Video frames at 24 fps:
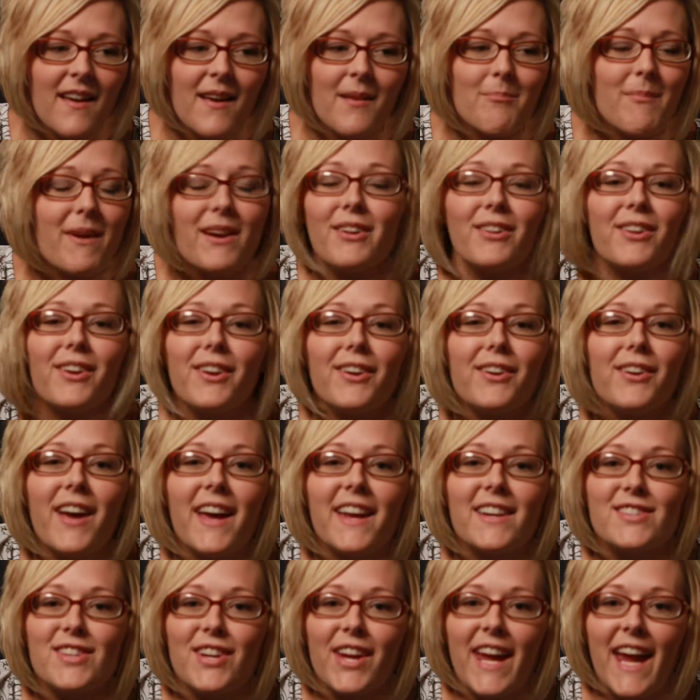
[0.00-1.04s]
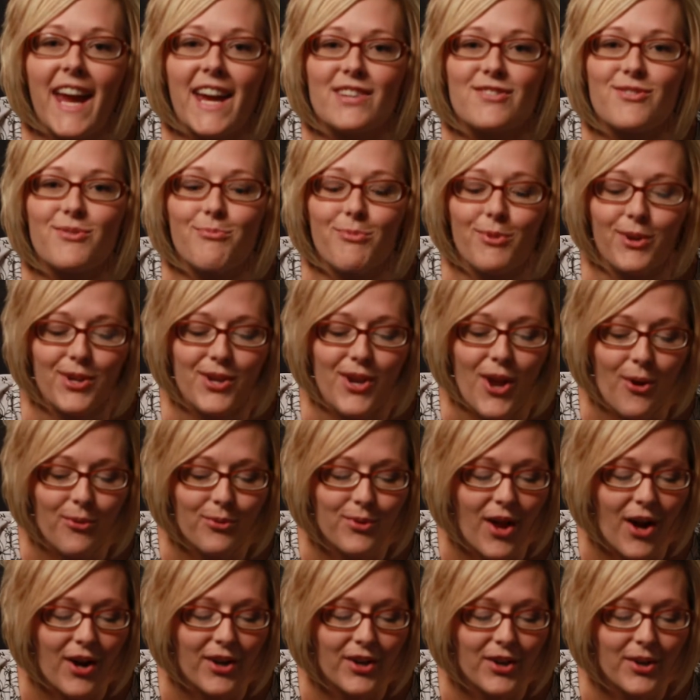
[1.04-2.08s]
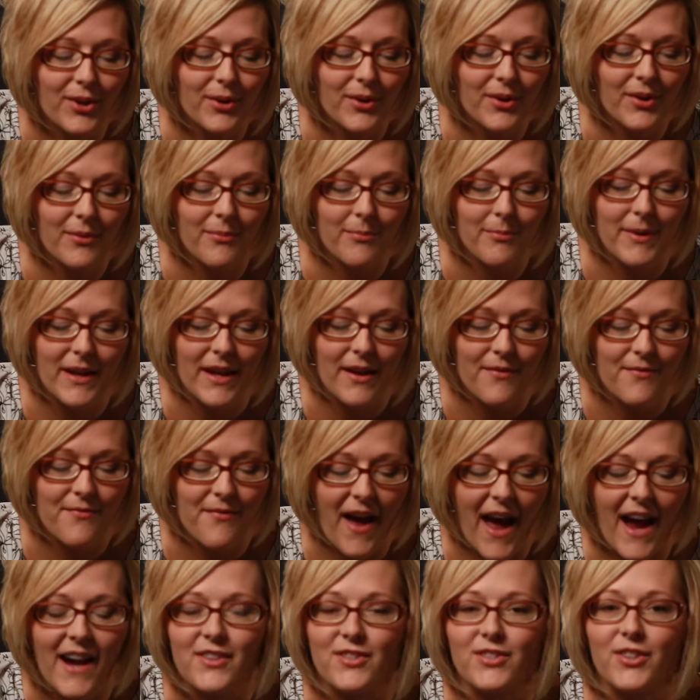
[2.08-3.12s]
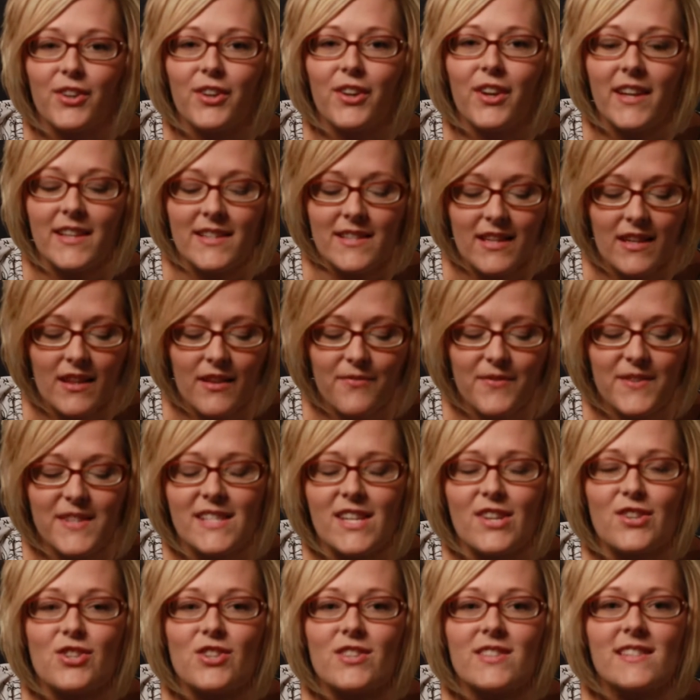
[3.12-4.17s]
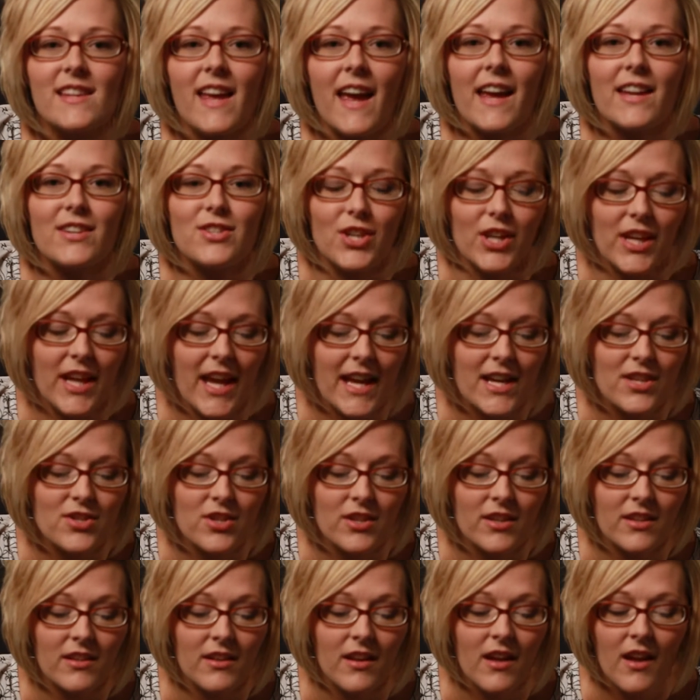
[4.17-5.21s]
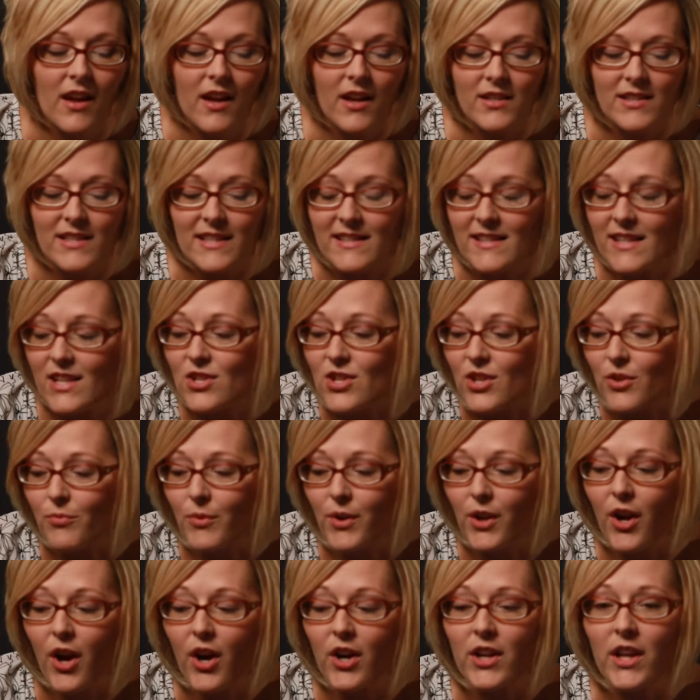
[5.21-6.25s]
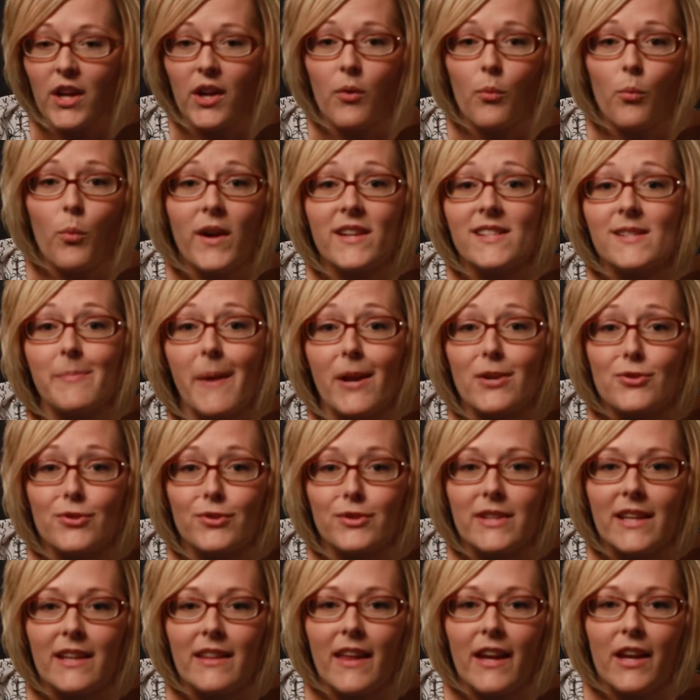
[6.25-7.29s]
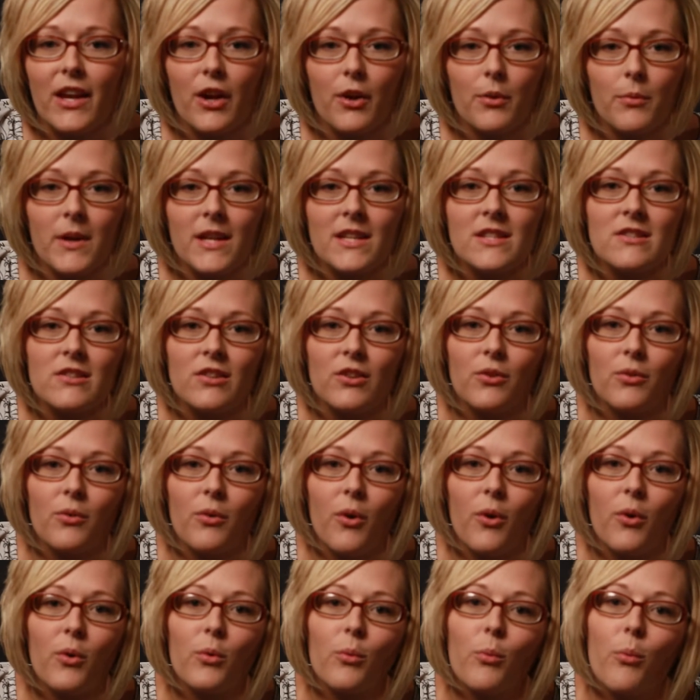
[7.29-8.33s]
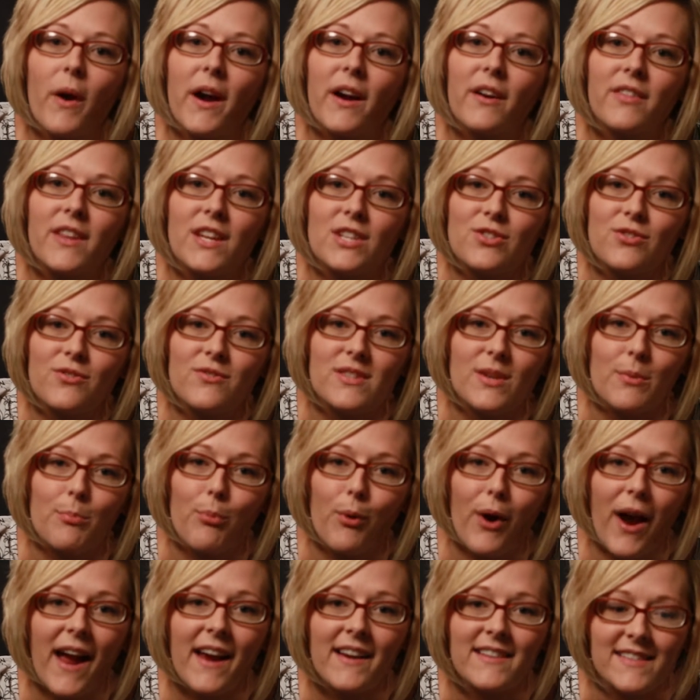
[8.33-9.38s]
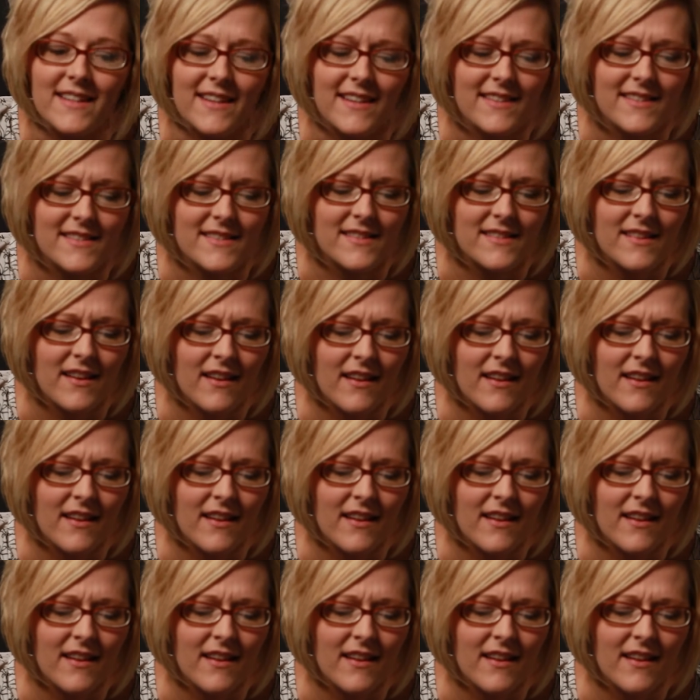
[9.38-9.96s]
Medical education would no longer be a factor into the physician's education decision regarding what specialty they go into or where they choose to practice.